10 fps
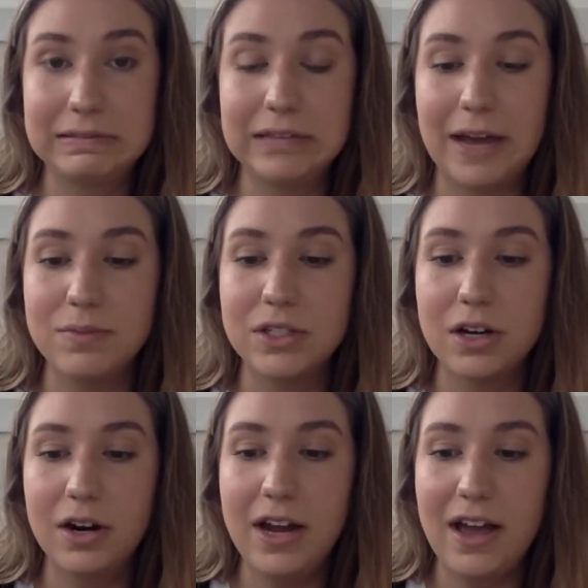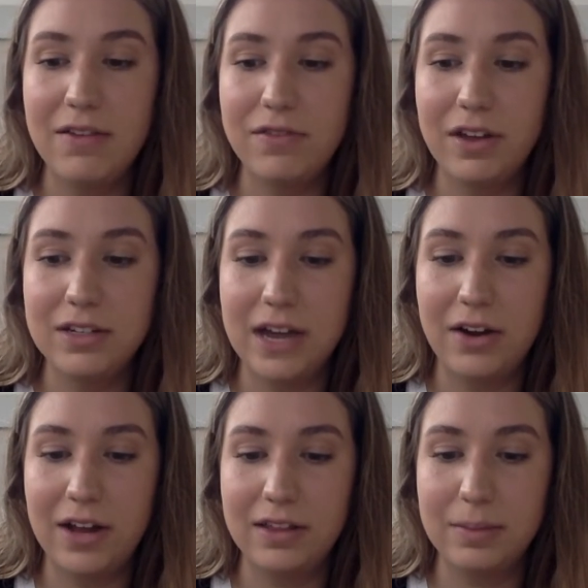I'm sorry I fell down
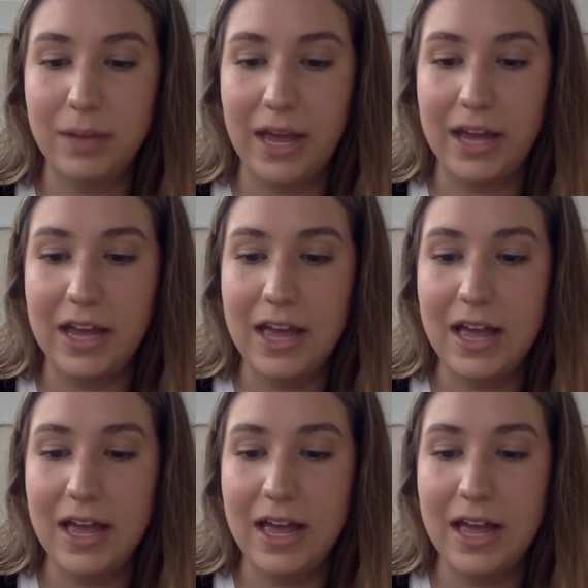at the play.